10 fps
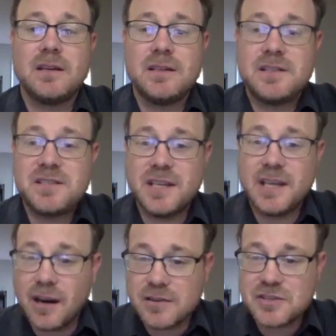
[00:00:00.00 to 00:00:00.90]

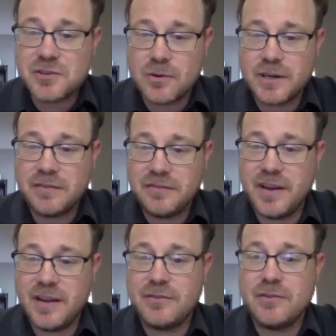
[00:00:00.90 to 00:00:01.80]
Singing our story of
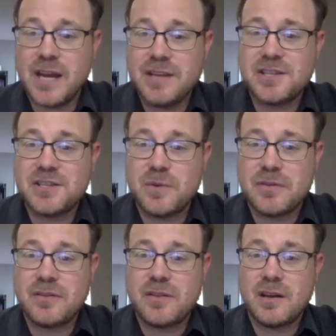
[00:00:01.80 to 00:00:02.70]
faith unites us with
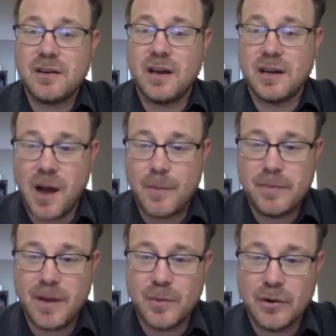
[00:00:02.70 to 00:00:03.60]
a common
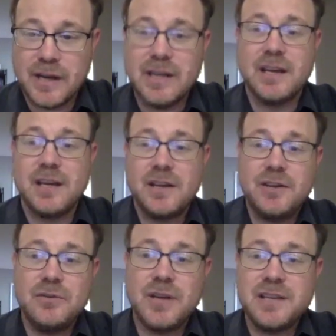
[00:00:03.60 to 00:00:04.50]
memory,
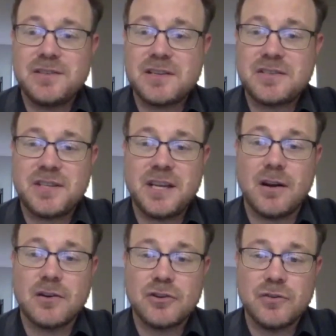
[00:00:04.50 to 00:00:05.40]
unites us in
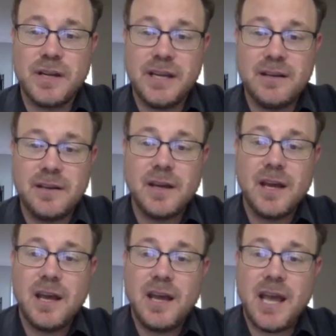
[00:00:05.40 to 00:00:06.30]
our creed,
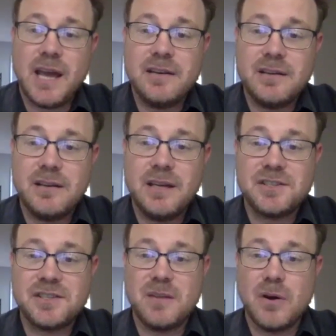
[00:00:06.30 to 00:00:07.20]
and is
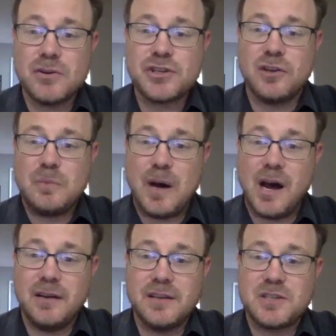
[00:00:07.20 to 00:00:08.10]
an emotional
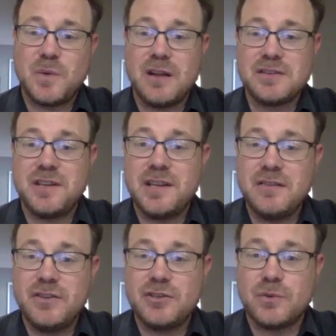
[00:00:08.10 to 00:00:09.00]
bond as well as an
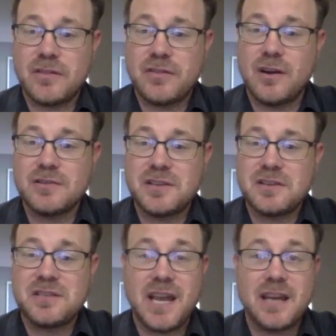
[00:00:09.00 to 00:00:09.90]
individual
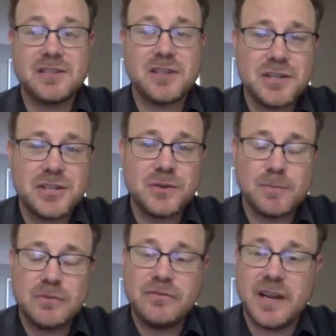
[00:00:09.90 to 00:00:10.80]
catharsis, and it's also a
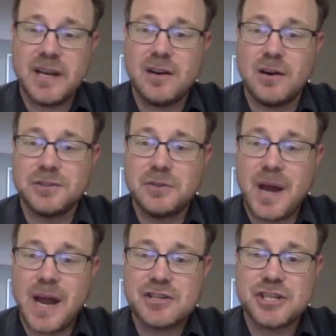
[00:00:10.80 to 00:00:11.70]
prophetic call to
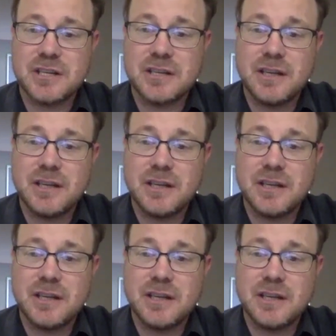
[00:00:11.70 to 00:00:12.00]
action.